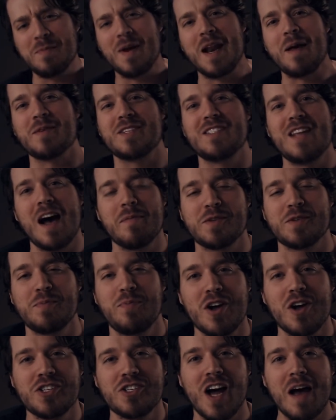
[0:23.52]
name is Thomas
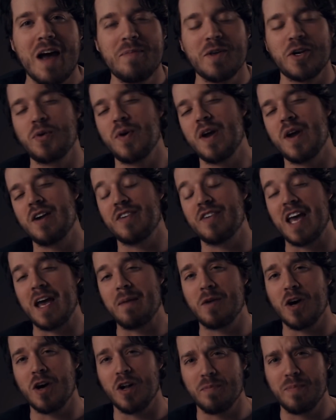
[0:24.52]
Brush. I'm the creator of a
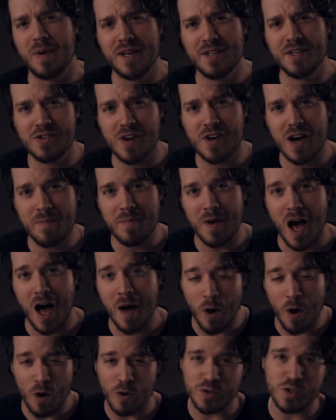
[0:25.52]
game called Pinstripe.
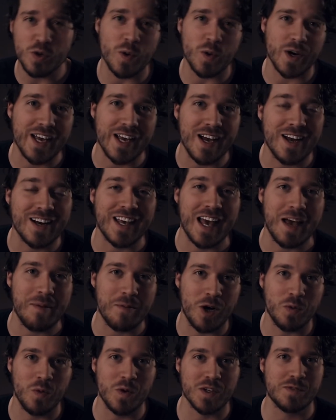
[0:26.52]
I'm also working on a game
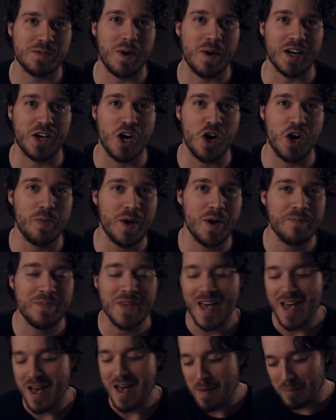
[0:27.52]
called Once Upon a Coma.
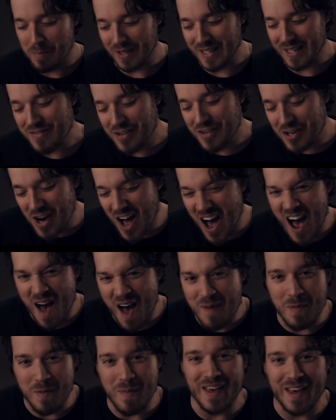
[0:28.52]
Believe it or not,
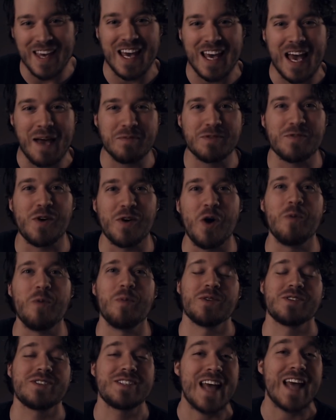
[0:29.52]
I've been making games for
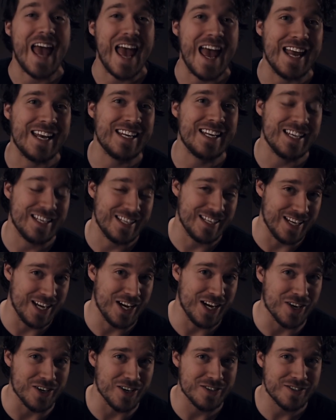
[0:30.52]
almost ten
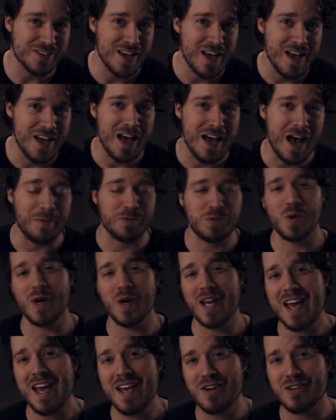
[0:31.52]
years. I'm
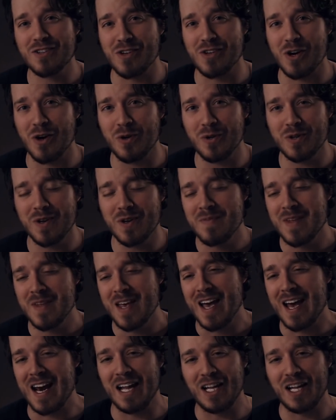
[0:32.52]
twenty-eight years old,
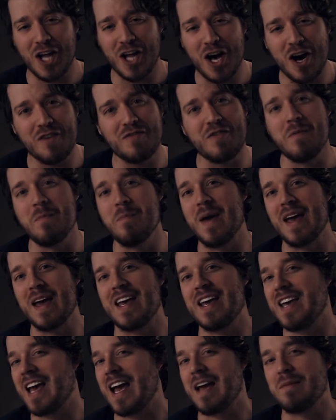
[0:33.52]
and I love
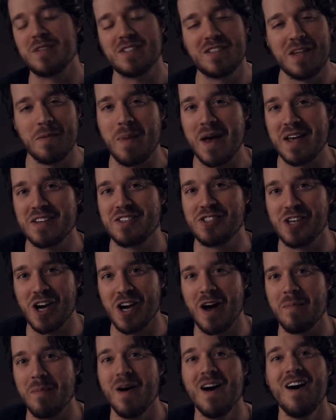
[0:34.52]
making games. It's the best
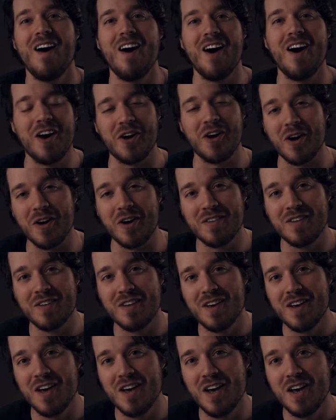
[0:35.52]
job on earth.
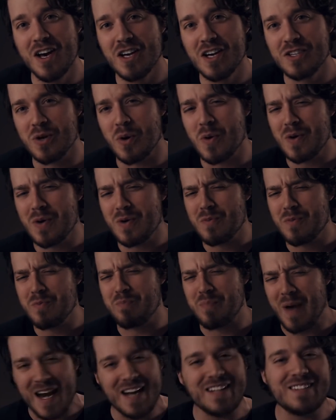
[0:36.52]
So
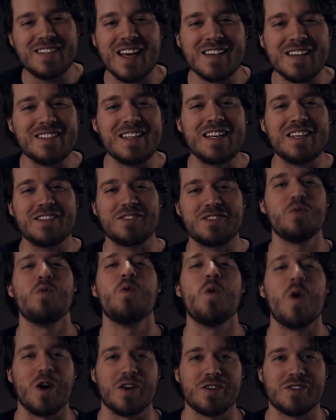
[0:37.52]
beta testing is the
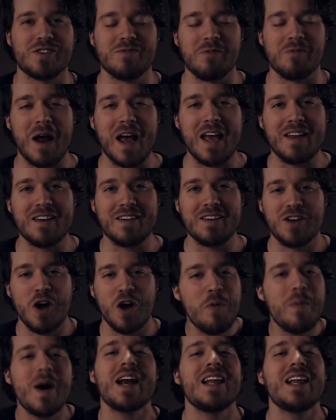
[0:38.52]
worst, right?
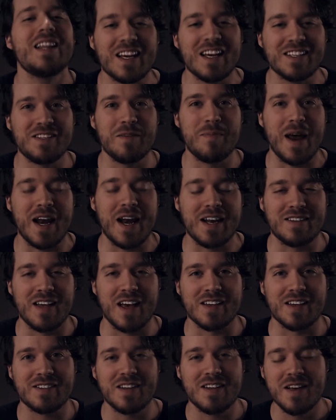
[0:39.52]
Nobody likes to beta
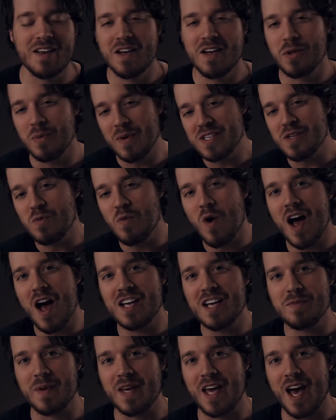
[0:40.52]
test. The reason why
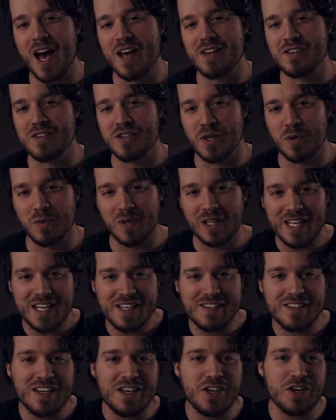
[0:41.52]
is because you're
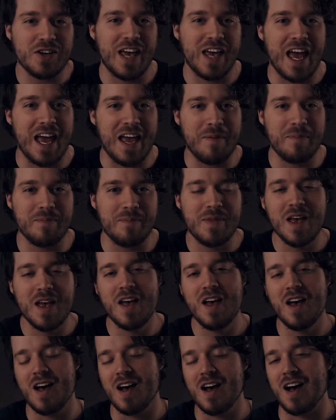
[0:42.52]
releasing your game
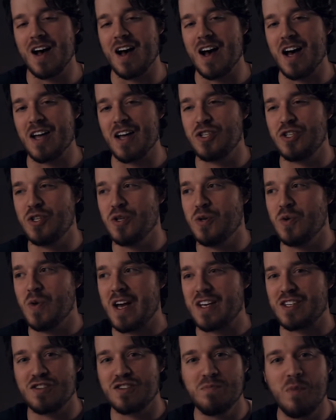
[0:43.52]
uh, to
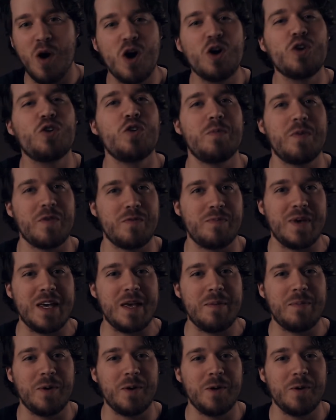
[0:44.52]
a small group of
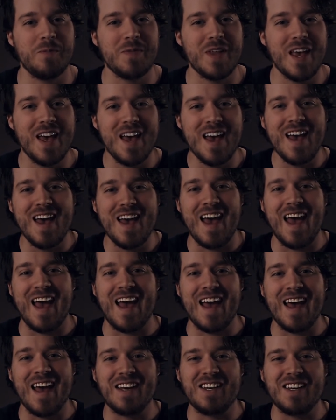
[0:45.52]
people,
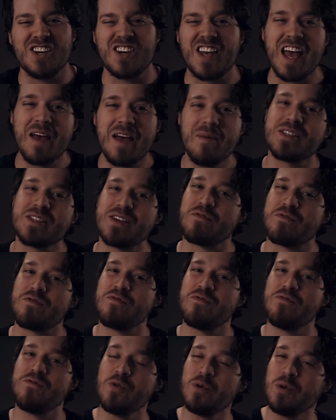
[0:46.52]
and your game isn't
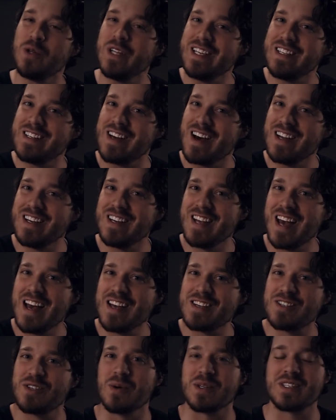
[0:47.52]
fully done
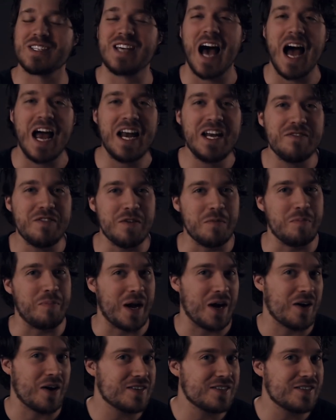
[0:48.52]
yet, so it's kind of
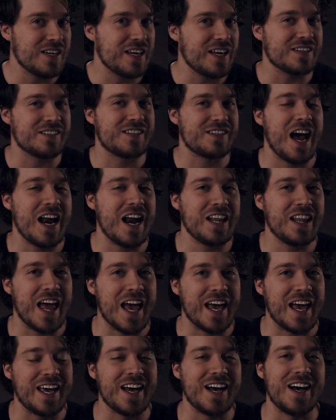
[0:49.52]
embarrassing. It's kind of
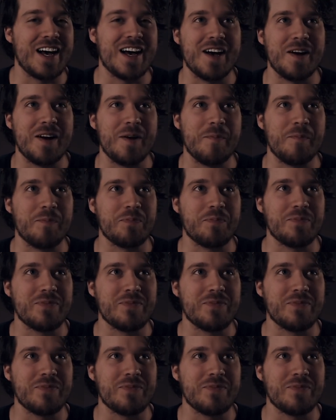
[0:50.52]
like... Um,